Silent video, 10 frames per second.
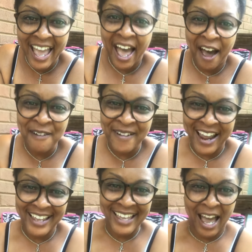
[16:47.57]
All
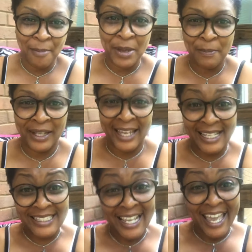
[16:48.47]
right, y'all be
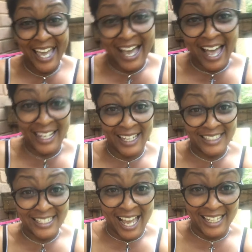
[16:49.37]
blessed, and holla
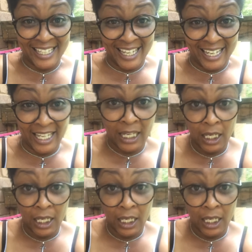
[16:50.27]
at y'all again.